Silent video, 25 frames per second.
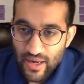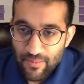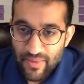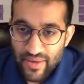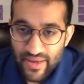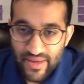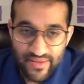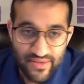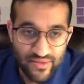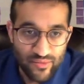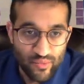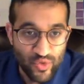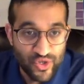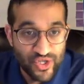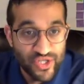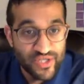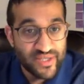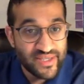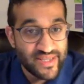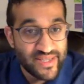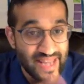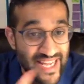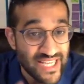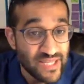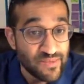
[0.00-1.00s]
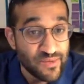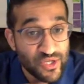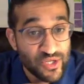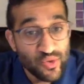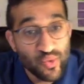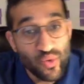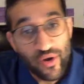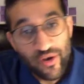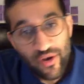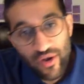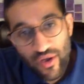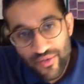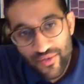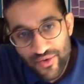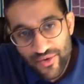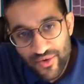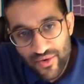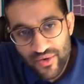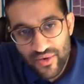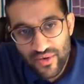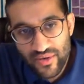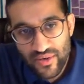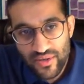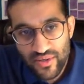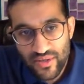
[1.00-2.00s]
Which takes me to
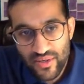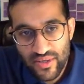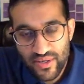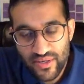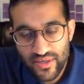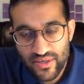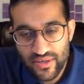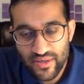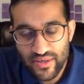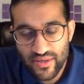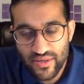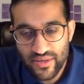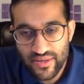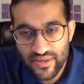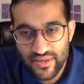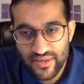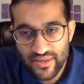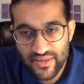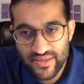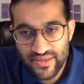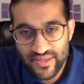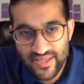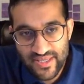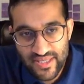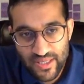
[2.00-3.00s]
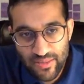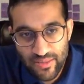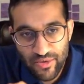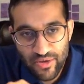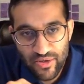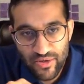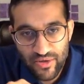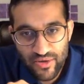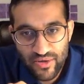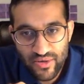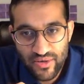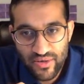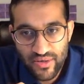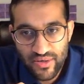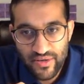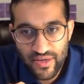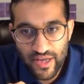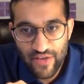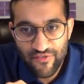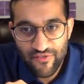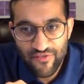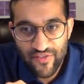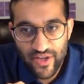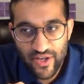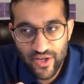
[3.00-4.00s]
another similar
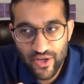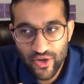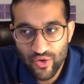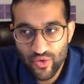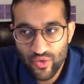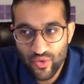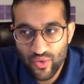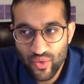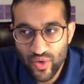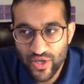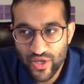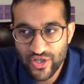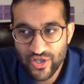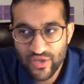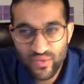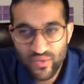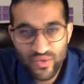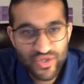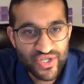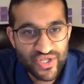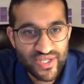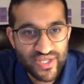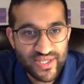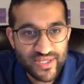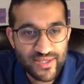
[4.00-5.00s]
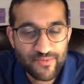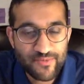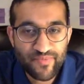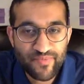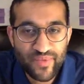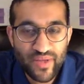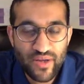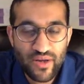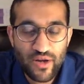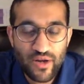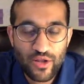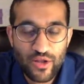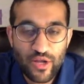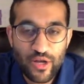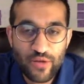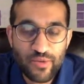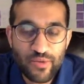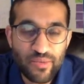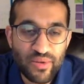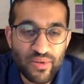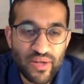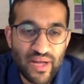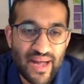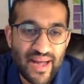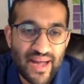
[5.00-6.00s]
FAQ question, which is a lot of
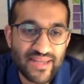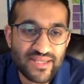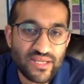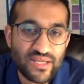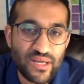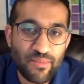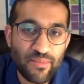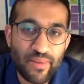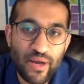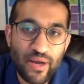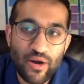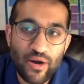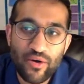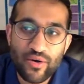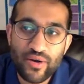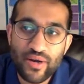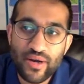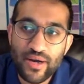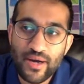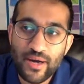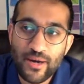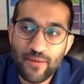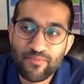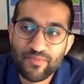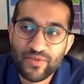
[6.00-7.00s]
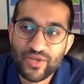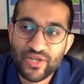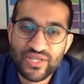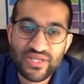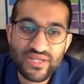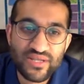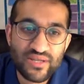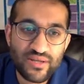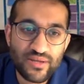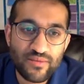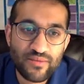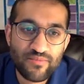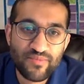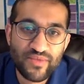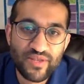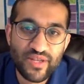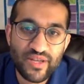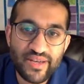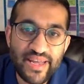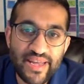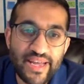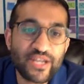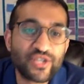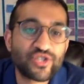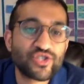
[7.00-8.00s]
people ask about just the
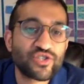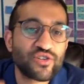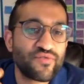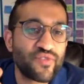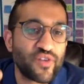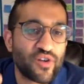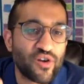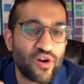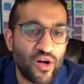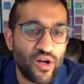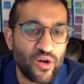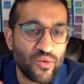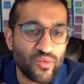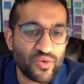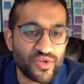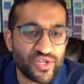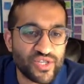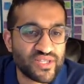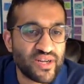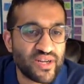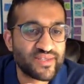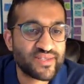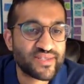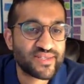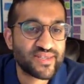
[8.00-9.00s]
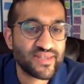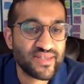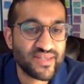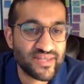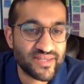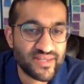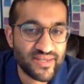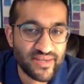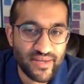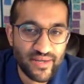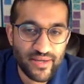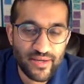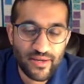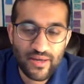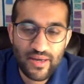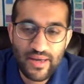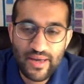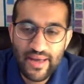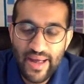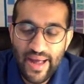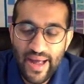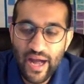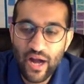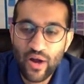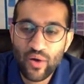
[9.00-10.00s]
nature of the call, which is unsolicited.
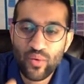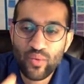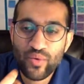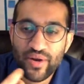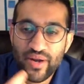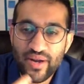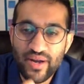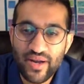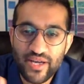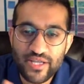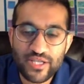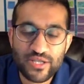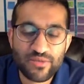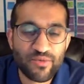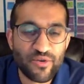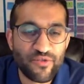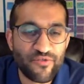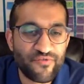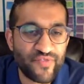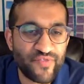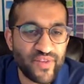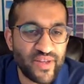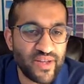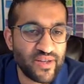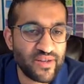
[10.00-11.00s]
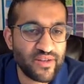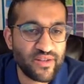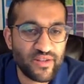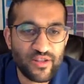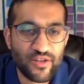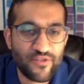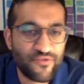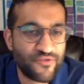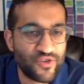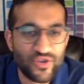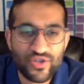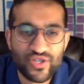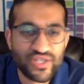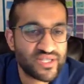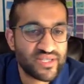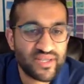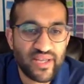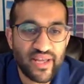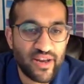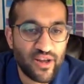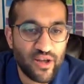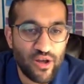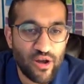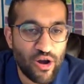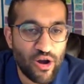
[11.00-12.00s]
How would a customer feel if you're just
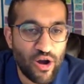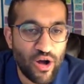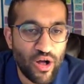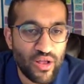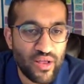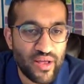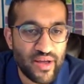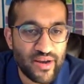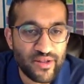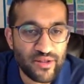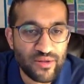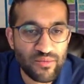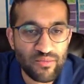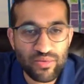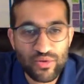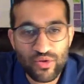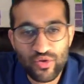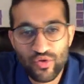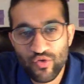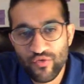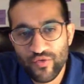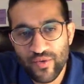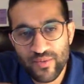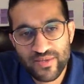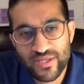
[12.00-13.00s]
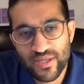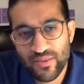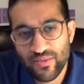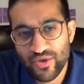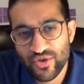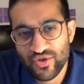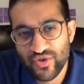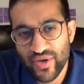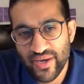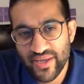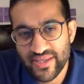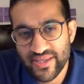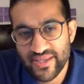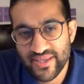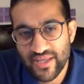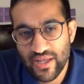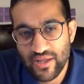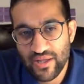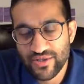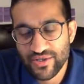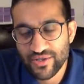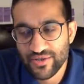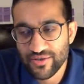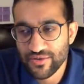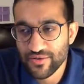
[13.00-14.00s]
getting a call out of the blue from someone trying to sell
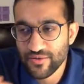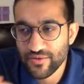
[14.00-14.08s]
to you?